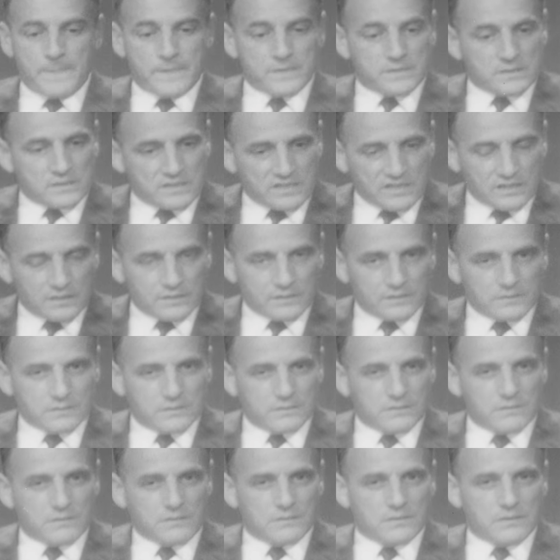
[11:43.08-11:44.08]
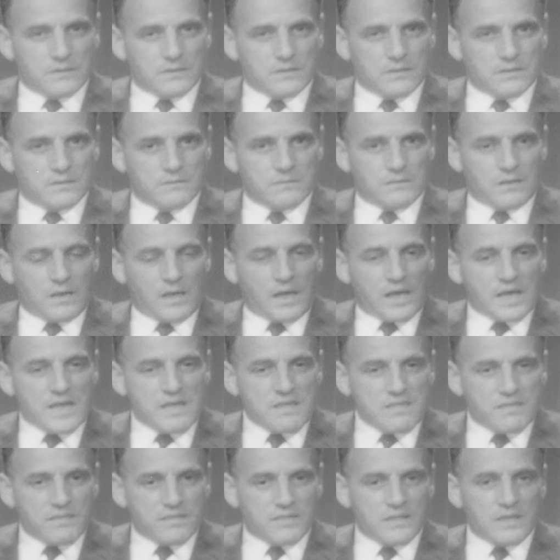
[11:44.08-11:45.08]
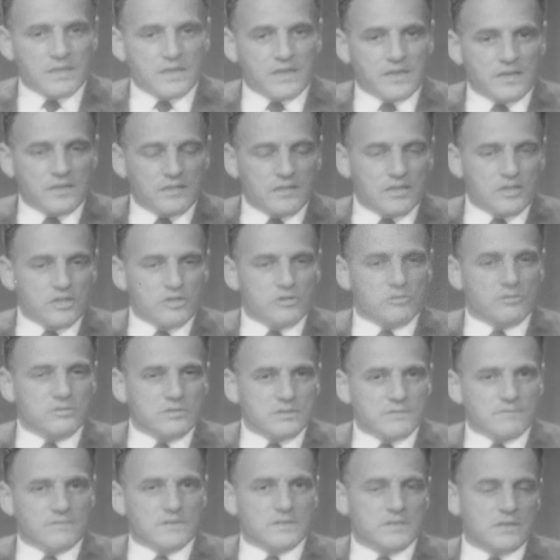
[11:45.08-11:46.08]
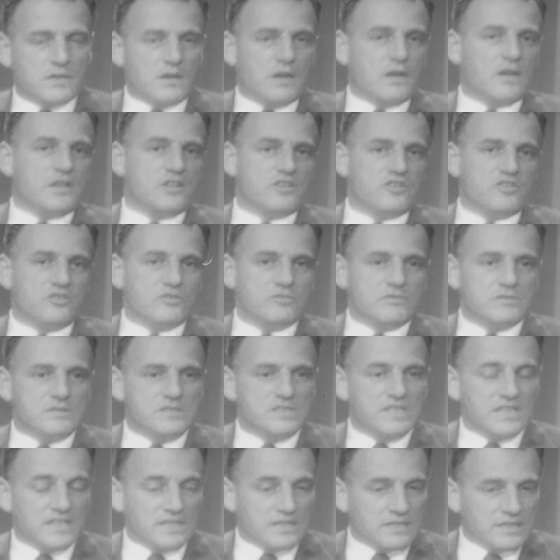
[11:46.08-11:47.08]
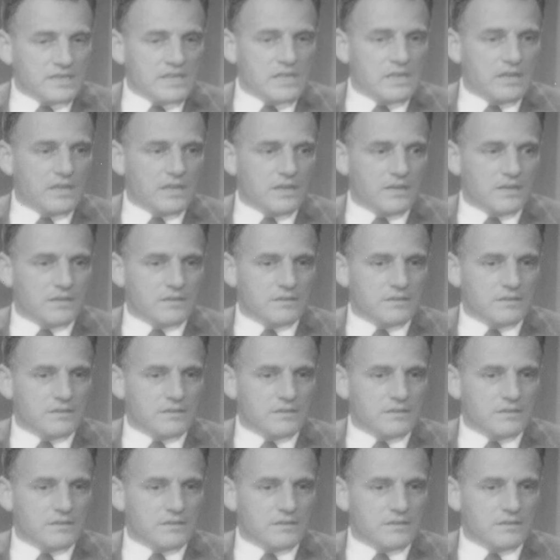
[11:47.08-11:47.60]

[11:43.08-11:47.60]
Still, I think in the use of this cartoon technique